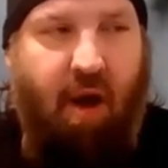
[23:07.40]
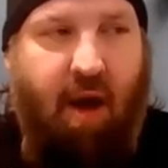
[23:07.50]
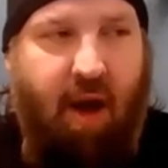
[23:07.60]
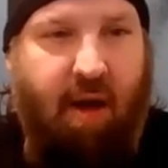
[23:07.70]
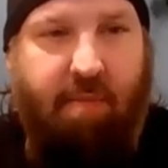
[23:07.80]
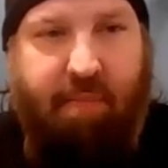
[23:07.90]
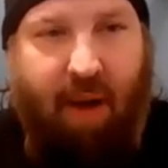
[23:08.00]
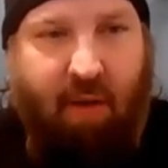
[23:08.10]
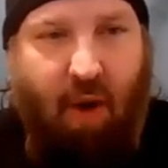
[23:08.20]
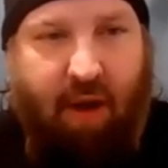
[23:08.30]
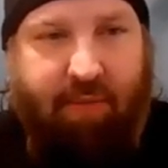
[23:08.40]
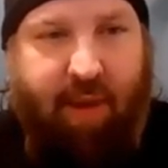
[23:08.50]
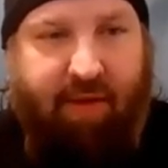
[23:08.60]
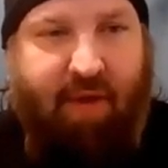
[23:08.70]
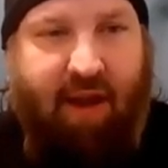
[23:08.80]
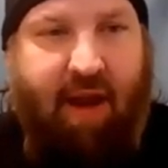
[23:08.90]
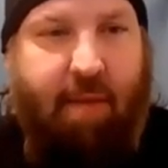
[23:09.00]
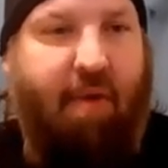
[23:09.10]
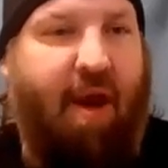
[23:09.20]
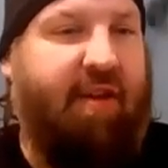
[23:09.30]
buy Rob Van
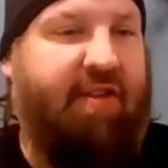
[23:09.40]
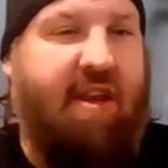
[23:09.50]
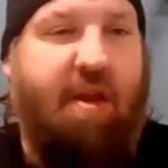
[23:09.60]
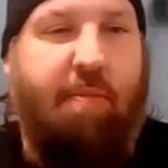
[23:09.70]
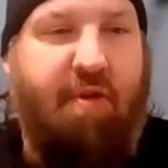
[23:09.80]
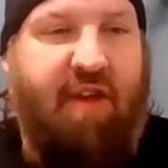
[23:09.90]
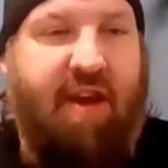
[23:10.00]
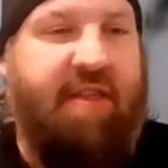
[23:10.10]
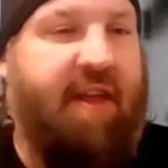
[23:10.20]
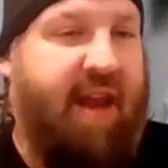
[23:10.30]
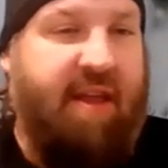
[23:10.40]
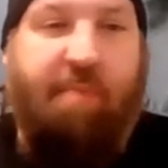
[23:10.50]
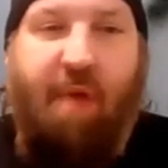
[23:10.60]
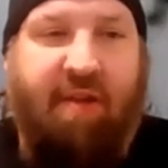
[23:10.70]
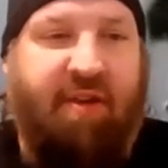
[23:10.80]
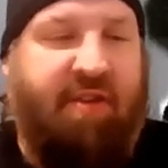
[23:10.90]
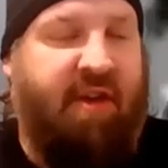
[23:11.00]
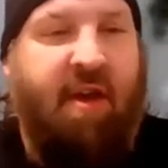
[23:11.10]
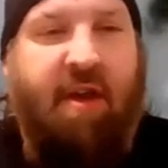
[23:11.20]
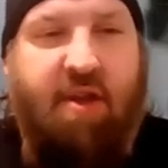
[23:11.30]
Dam products. Can you push any projects
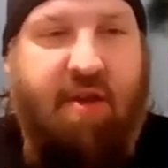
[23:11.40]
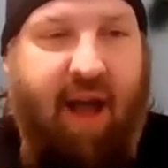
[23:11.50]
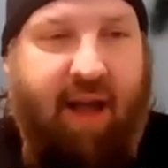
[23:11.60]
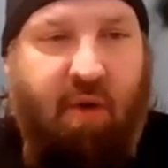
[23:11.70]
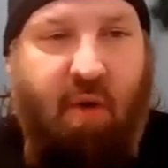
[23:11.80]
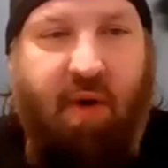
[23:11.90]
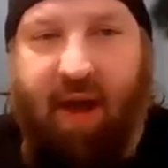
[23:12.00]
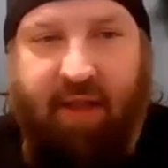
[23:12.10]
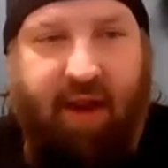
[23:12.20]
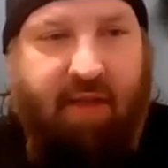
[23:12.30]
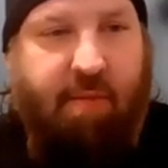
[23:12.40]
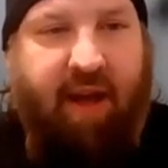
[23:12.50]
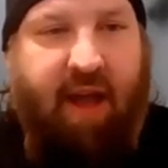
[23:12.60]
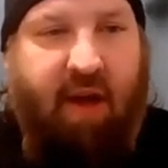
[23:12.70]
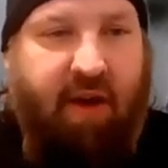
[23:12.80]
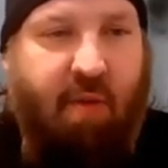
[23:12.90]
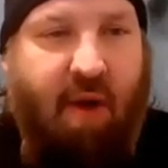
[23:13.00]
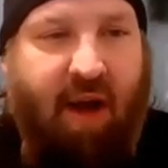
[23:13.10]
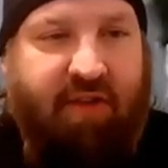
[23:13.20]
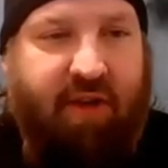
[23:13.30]
you got going on that everybody out here
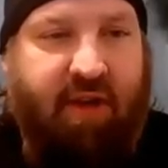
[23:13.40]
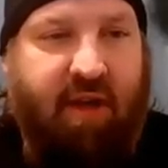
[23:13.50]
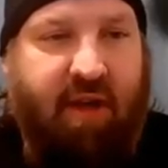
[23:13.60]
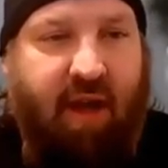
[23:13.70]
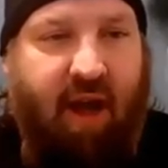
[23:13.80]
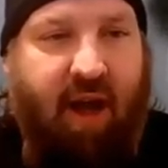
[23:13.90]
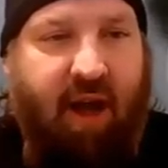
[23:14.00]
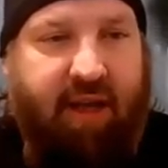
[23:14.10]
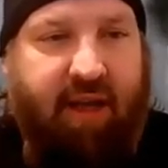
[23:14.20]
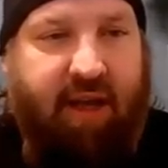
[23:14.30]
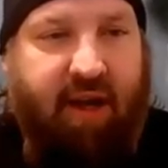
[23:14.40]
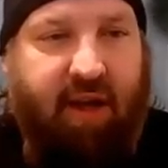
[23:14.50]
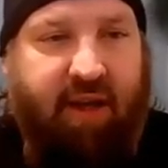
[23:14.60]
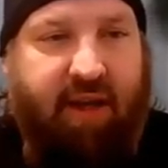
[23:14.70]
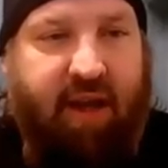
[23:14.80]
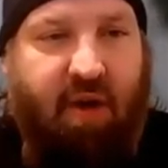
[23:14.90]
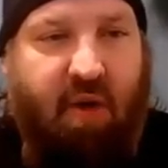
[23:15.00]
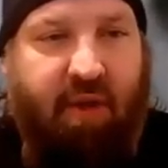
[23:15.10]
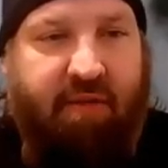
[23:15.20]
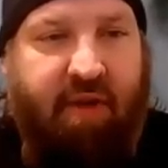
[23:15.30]
watching can get a
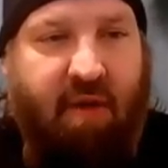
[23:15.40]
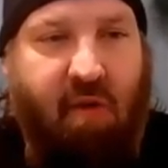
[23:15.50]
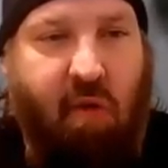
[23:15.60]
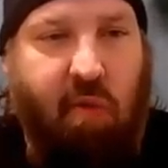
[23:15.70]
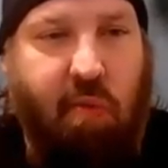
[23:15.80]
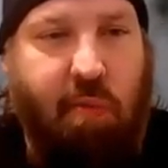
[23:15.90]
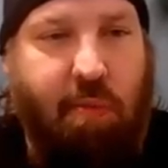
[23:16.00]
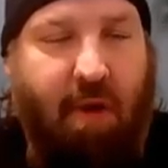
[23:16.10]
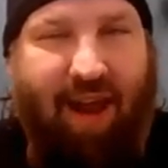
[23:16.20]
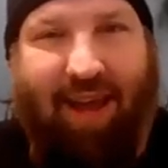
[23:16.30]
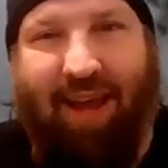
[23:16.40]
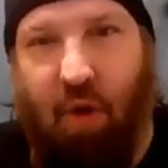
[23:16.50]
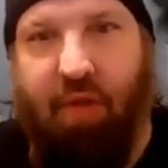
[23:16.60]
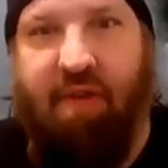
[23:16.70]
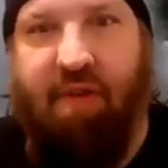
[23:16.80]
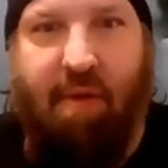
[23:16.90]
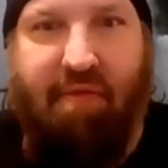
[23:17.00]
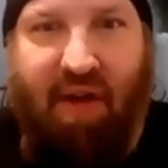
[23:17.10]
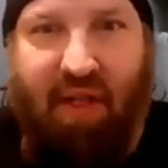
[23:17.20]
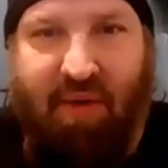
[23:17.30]
hold of you? I'm not get a hold of you, but
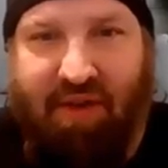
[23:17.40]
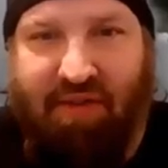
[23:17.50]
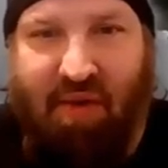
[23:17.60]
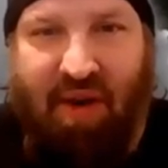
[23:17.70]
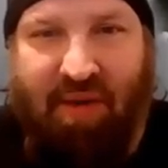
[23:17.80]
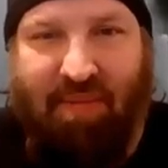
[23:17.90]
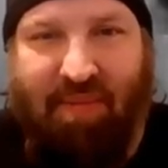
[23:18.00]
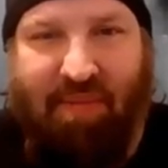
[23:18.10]
follow you. Sorry.